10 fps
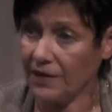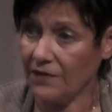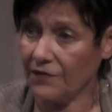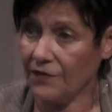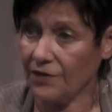
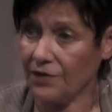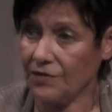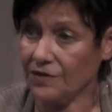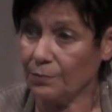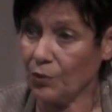for
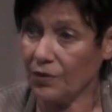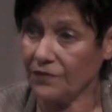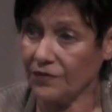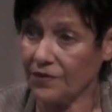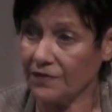
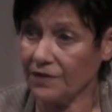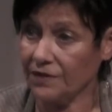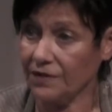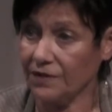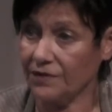supportive
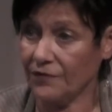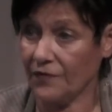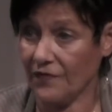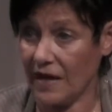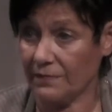services for
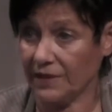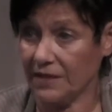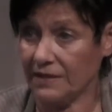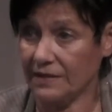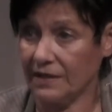
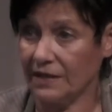families.